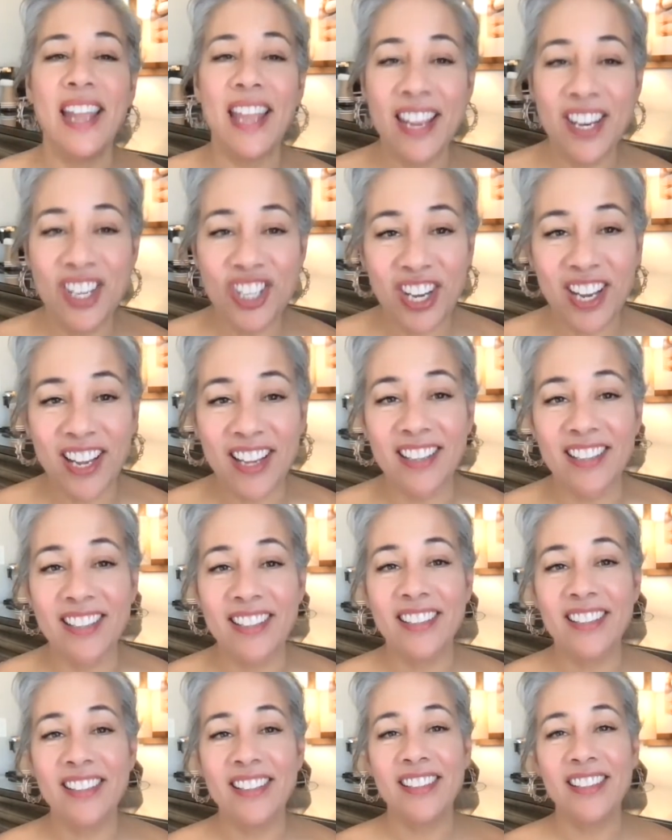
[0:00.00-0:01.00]
aging
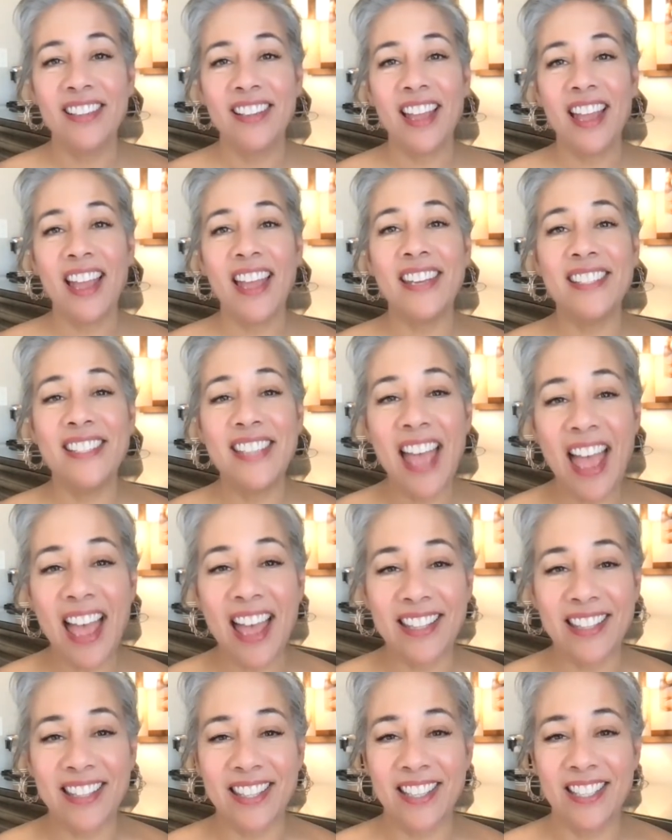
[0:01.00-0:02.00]
and
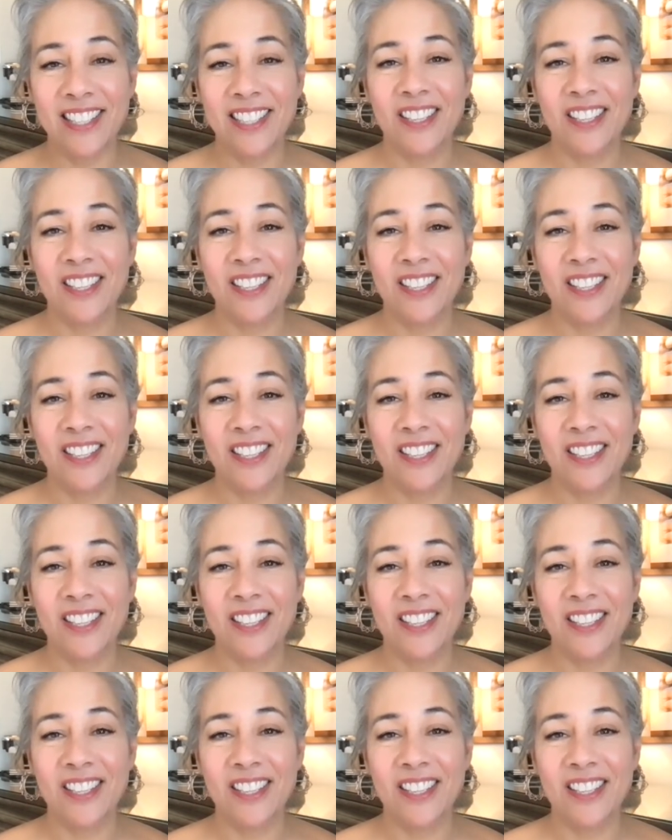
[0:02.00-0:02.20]
death